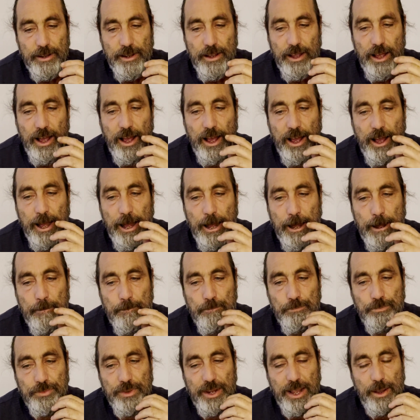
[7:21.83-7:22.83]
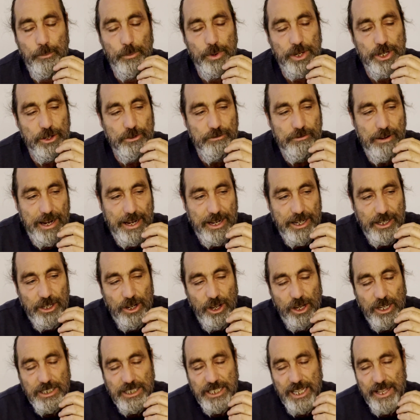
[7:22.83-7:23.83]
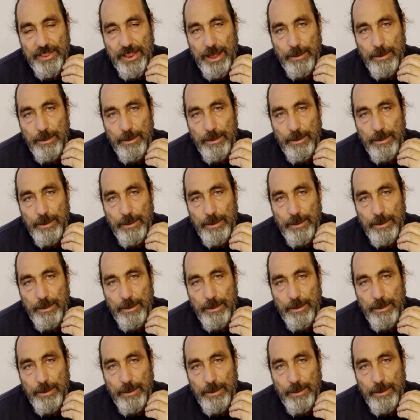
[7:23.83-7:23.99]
And when you recognize it,